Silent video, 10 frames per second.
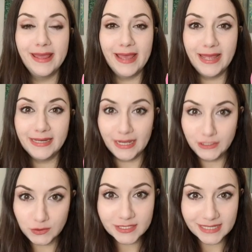And I
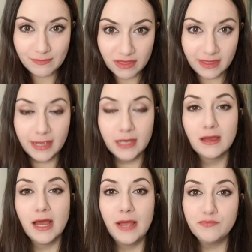do the same thing.
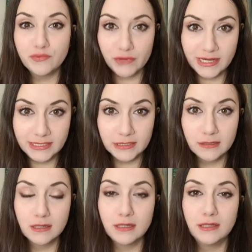I print
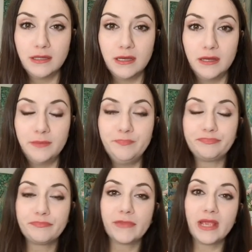the
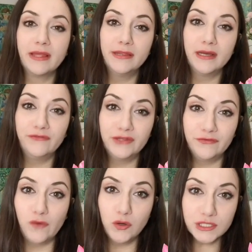
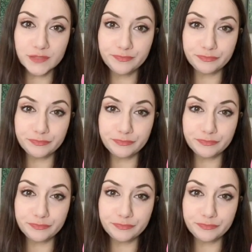photos